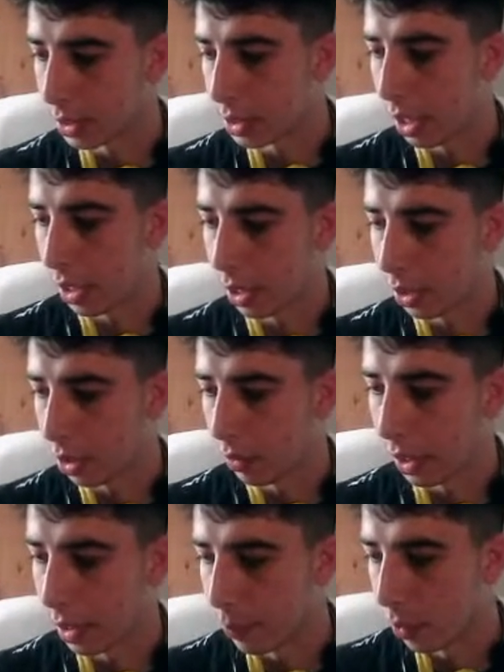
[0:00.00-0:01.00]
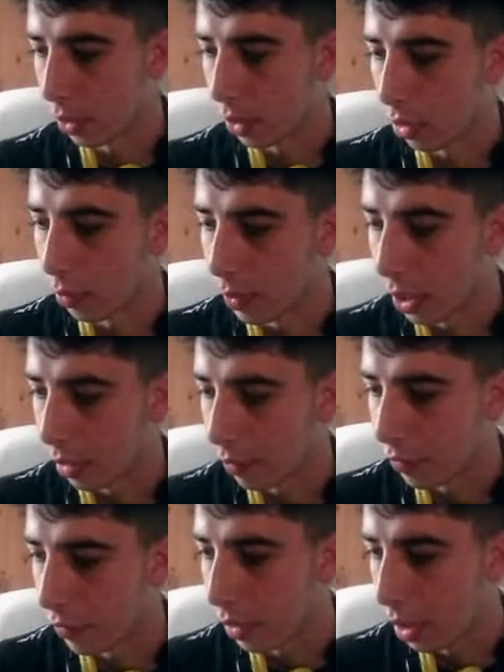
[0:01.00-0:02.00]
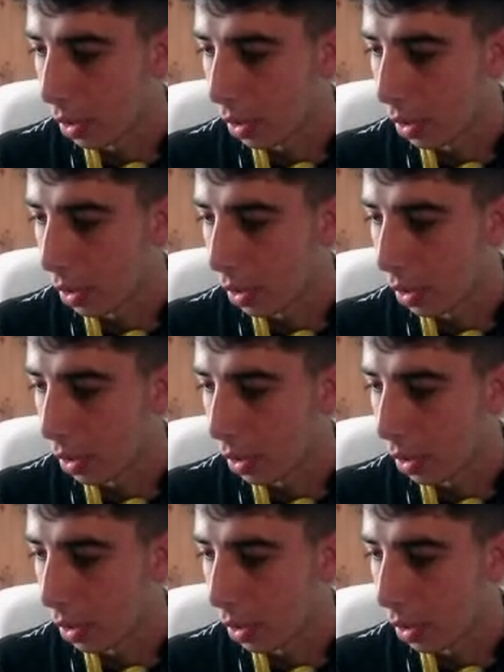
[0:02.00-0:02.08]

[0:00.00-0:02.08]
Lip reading: are they going to do, like a Bullet Club kind of